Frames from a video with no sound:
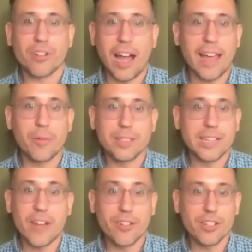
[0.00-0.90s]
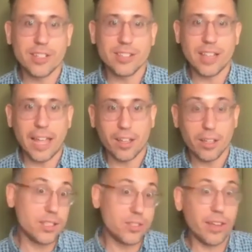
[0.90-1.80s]
It was never just like, it's
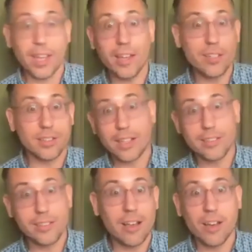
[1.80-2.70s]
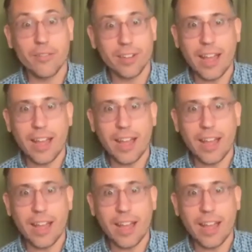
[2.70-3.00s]
vacation, let's eat out every night.